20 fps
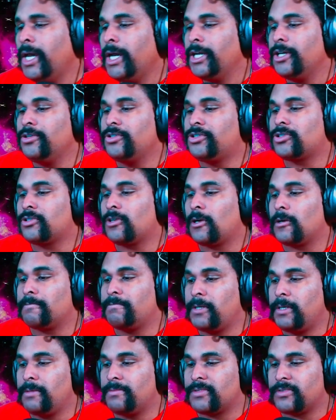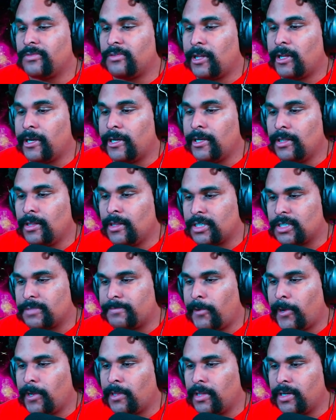Huge strong beams of light, like
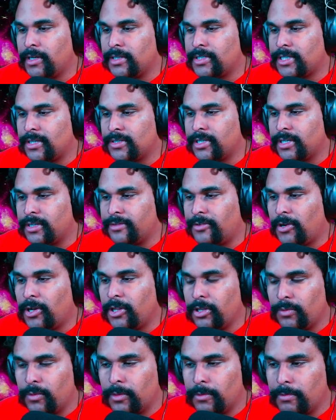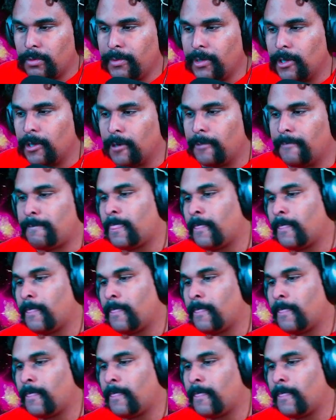spotlights outside of Hollywood premiere.